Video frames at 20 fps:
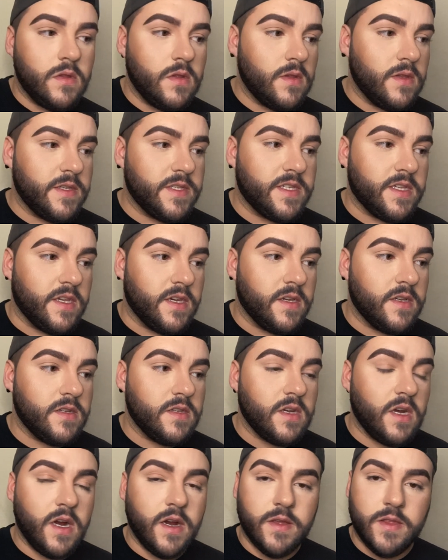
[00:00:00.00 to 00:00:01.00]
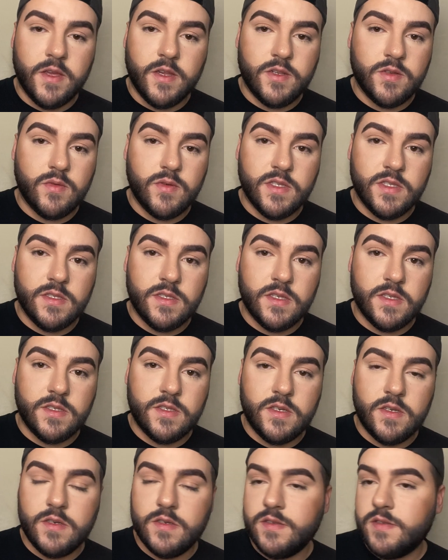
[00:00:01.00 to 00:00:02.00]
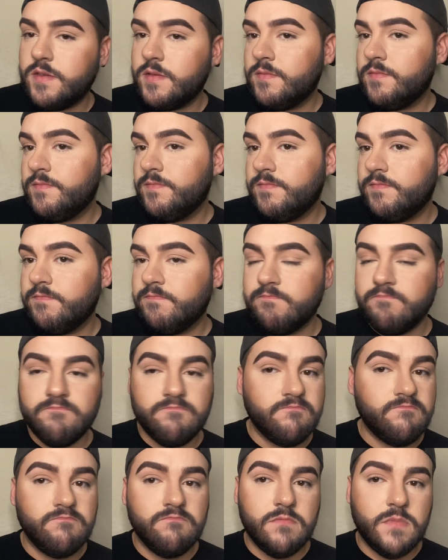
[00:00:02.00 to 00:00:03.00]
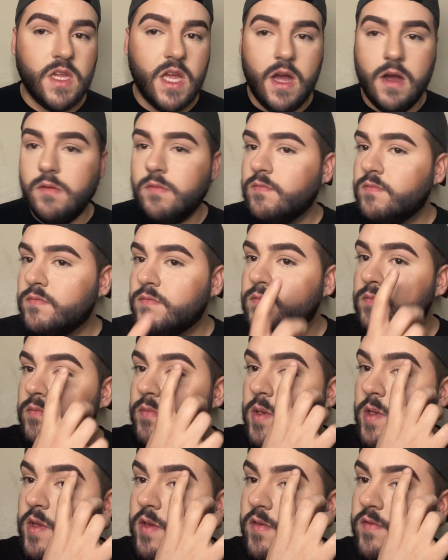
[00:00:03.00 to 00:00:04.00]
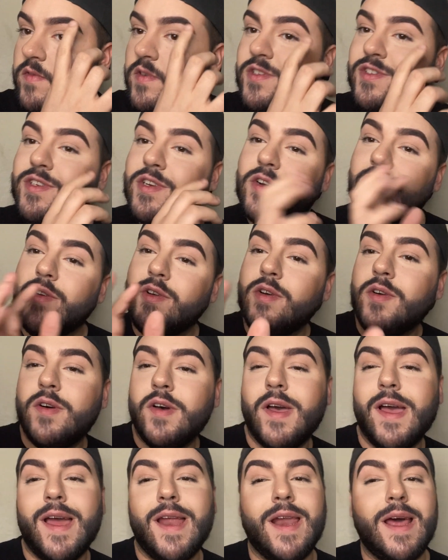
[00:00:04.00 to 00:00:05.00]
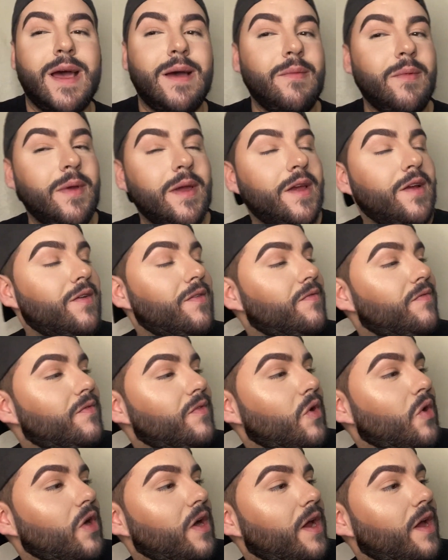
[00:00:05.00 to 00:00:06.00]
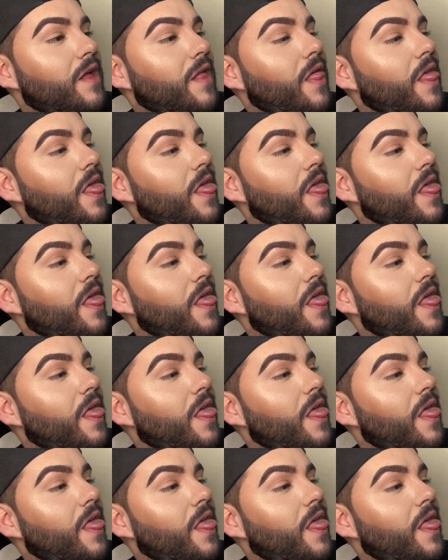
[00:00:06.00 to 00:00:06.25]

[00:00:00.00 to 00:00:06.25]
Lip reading: Listen, are they twin sisters? No, but they're fraternal, and I'm here for it.